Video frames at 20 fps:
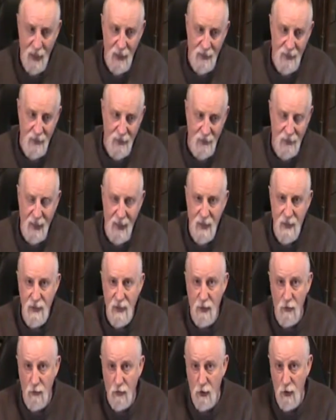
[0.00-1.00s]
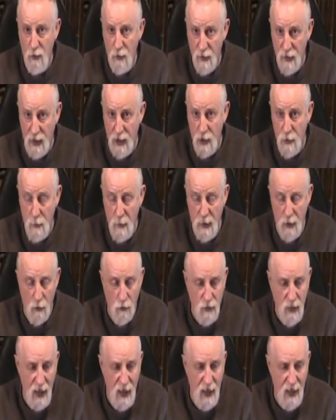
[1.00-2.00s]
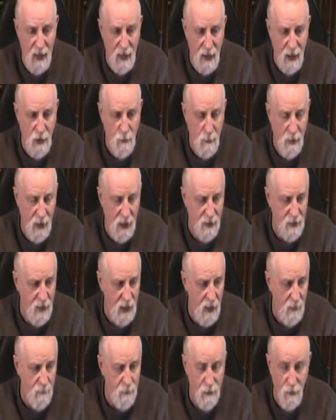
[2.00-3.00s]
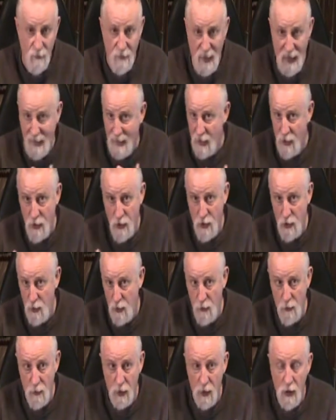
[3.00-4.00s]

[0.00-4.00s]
Now the KCO2 is HBA tap, so that can shoot